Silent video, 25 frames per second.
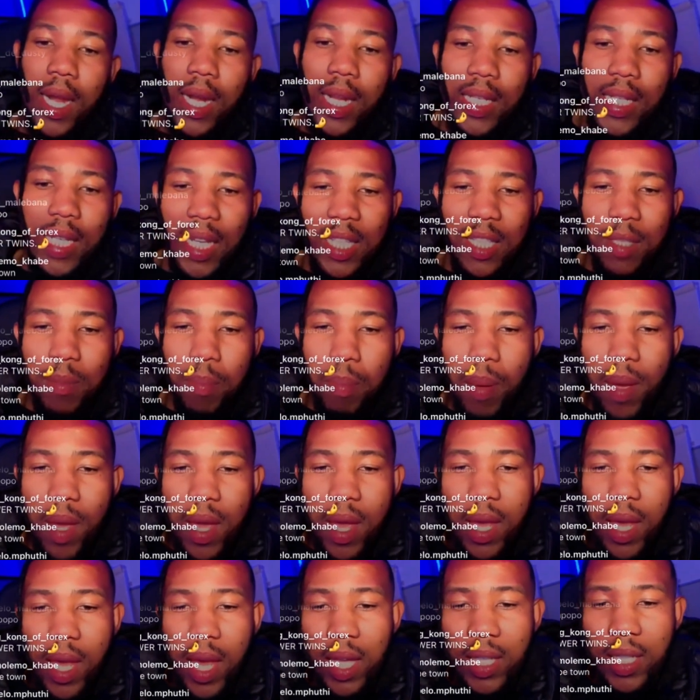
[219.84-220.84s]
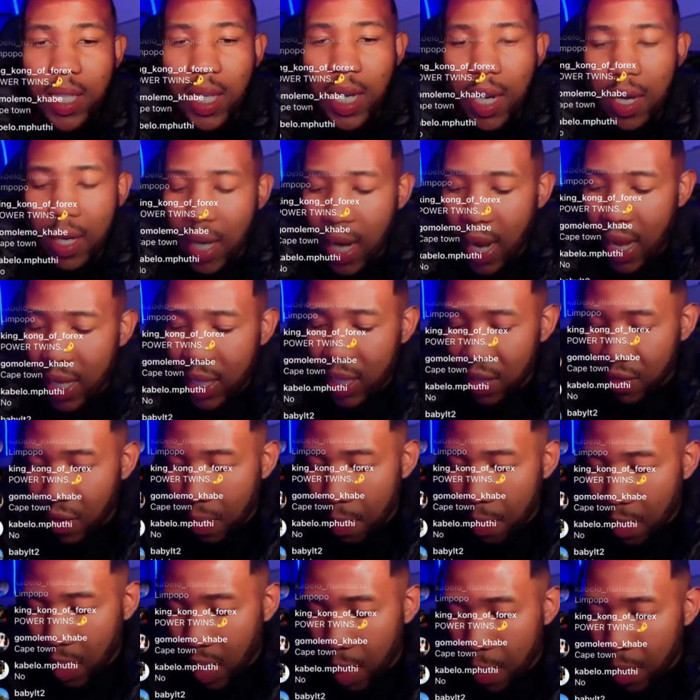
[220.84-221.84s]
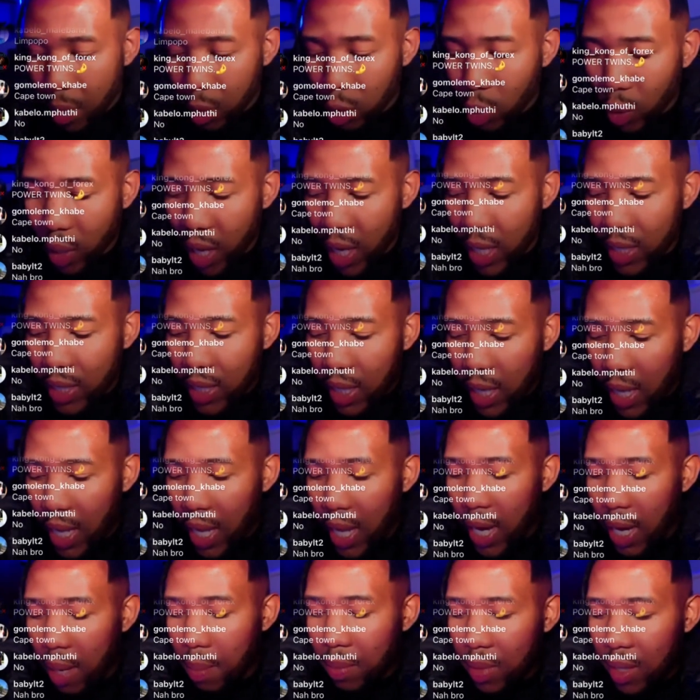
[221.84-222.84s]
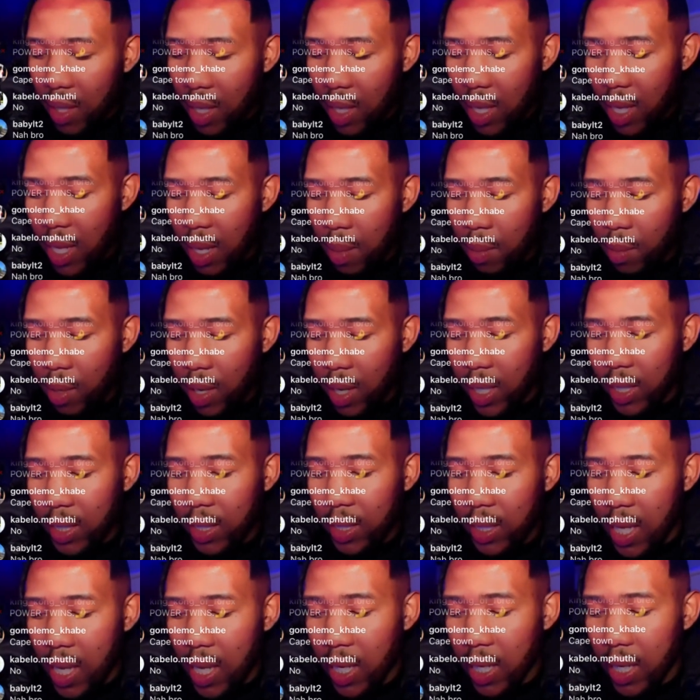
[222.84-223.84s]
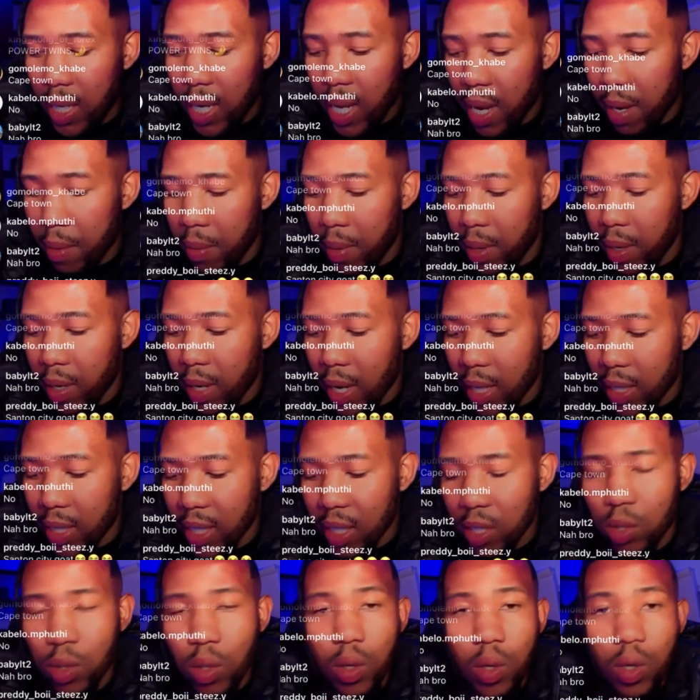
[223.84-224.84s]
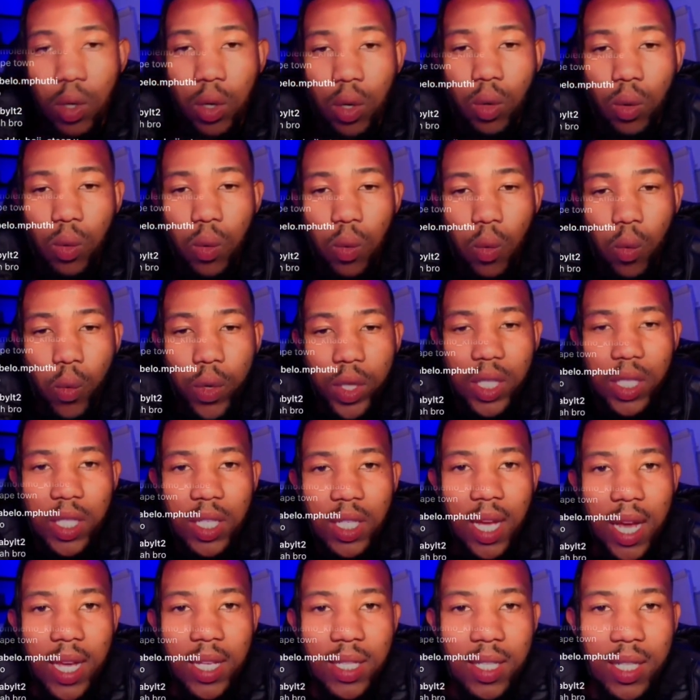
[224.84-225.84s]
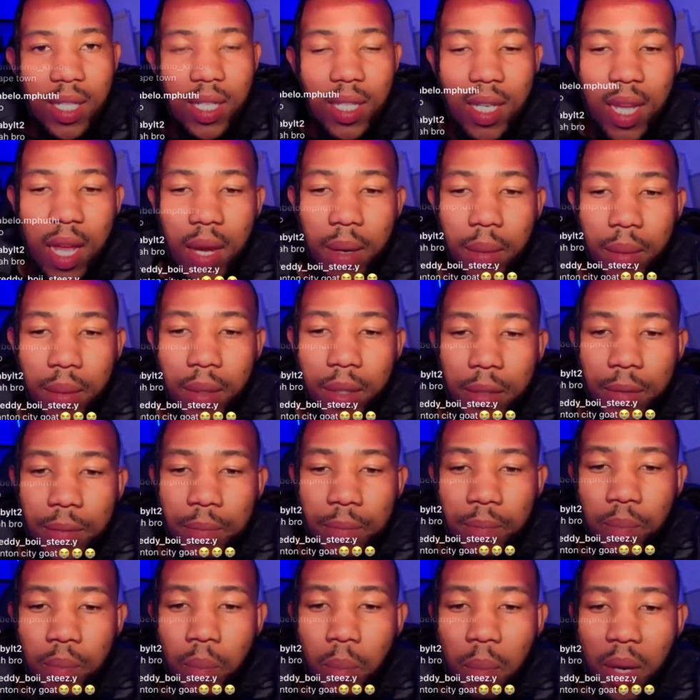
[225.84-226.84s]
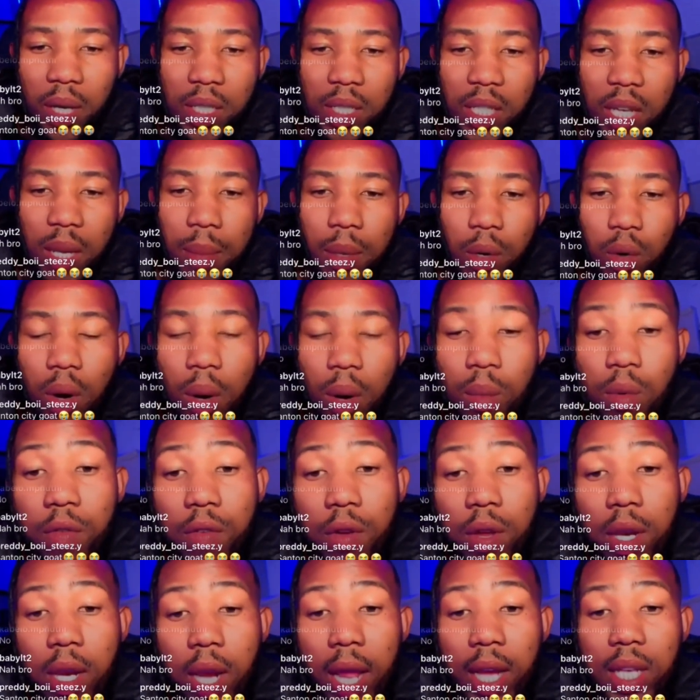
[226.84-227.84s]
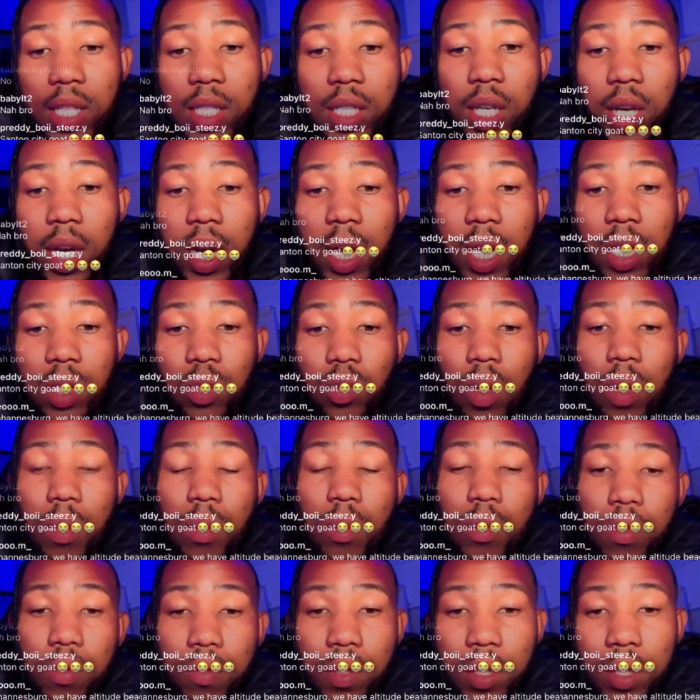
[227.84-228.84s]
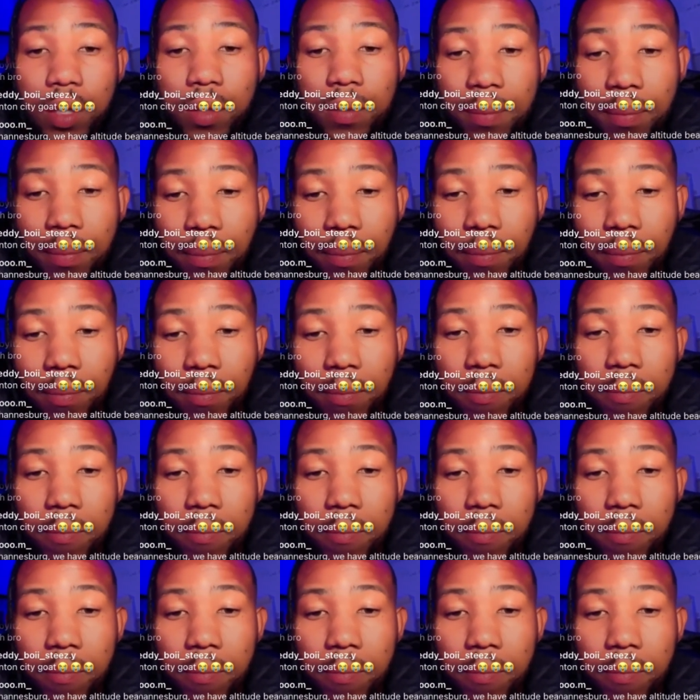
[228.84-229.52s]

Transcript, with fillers: Richards Bay, KZN. Guys, if I'm coming to KZN, I'm thinking I'm going to stay in Durban. I just don't know which side is in Durban. But yeah, we're moving next year, guys. We're moving.